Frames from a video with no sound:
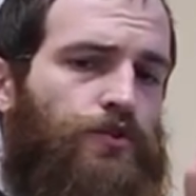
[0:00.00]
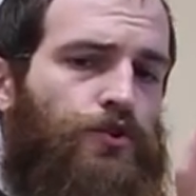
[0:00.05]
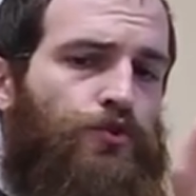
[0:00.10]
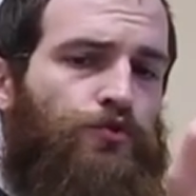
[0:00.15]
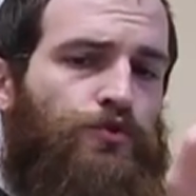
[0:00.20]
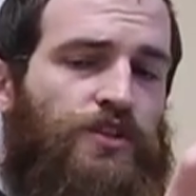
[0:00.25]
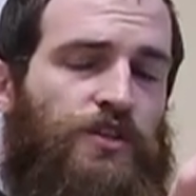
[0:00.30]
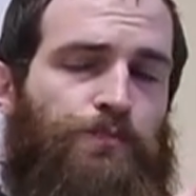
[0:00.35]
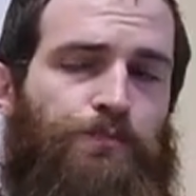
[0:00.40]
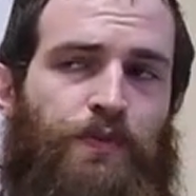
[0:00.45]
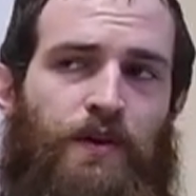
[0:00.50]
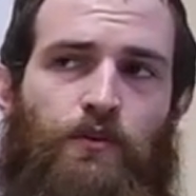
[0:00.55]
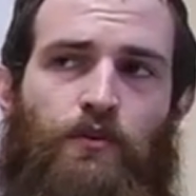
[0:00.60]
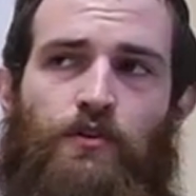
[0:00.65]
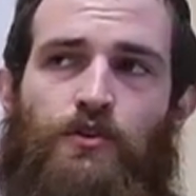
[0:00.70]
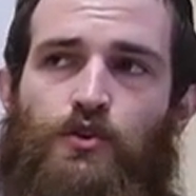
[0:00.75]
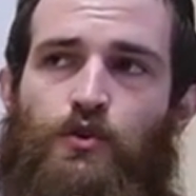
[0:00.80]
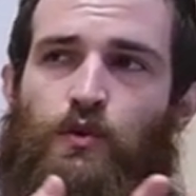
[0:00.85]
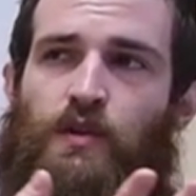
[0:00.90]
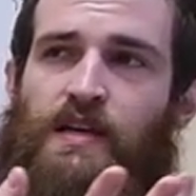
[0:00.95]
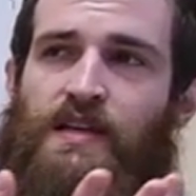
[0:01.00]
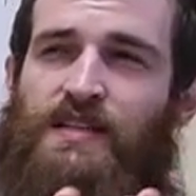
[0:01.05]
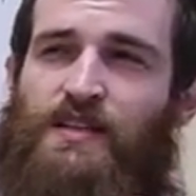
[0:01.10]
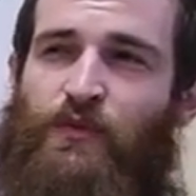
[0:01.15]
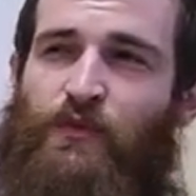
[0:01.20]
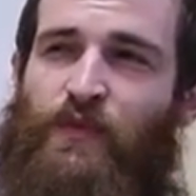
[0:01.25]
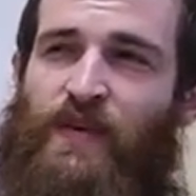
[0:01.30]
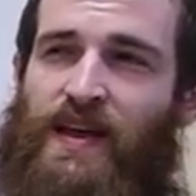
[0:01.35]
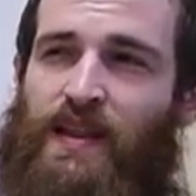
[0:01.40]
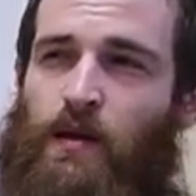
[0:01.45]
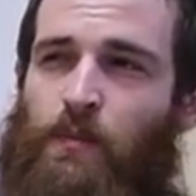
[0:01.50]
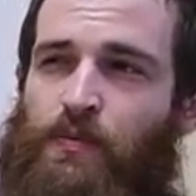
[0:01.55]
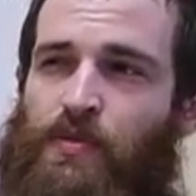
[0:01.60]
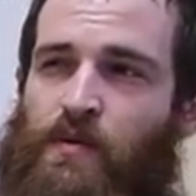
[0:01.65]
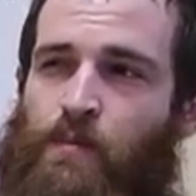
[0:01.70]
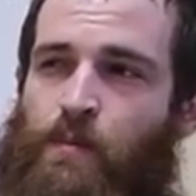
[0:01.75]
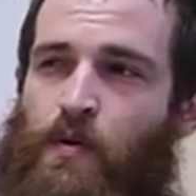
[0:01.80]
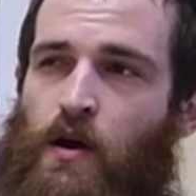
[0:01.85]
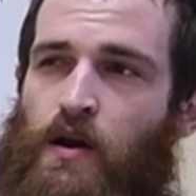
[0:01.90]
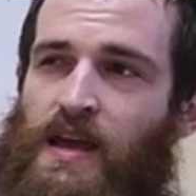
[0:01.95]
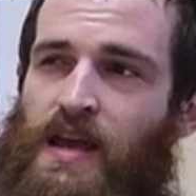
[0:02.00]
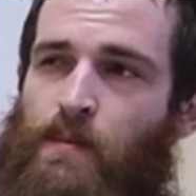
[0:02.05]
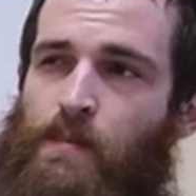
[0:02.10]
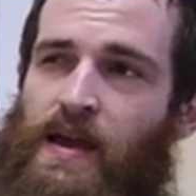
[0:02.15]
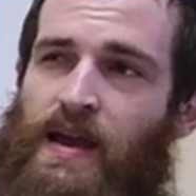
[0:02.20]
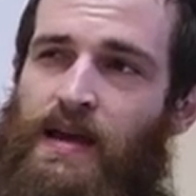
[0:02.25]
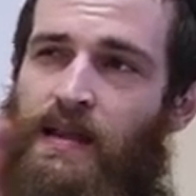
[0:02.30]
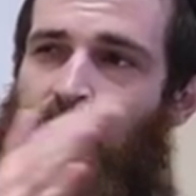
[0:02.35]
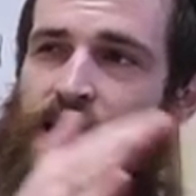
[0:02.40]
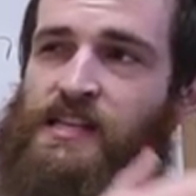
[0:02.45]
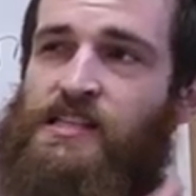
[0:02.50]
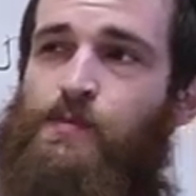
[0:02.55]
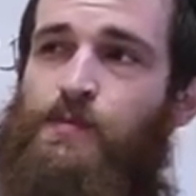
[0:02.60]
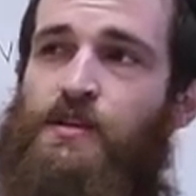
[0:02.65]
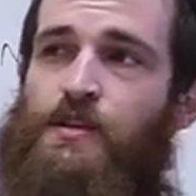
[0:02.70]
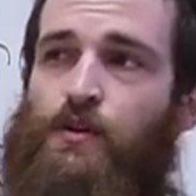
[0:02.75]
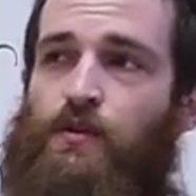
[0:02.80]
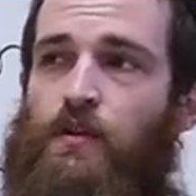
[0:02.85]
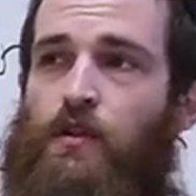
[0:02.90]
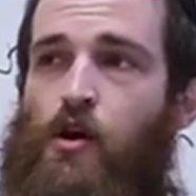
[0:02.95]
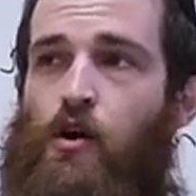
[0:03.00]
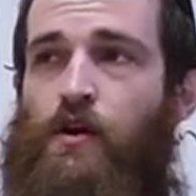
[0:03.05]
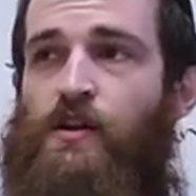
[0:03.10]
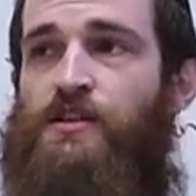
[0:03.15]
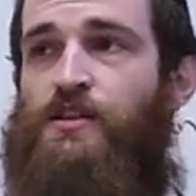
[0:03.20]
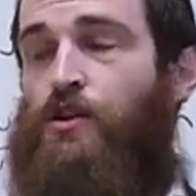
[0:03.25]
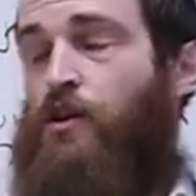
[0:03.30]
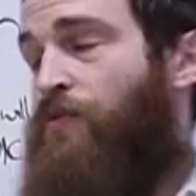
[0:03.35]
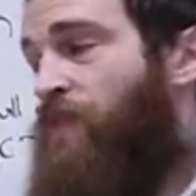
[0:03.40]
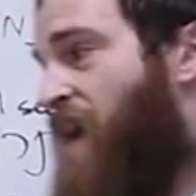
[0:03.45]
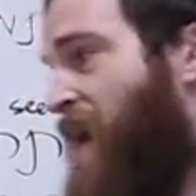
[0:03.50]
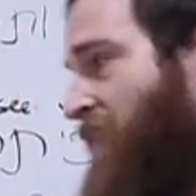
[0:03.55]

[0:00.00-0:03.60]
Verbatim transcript: to spiritually develop the body and make it less material oriented. On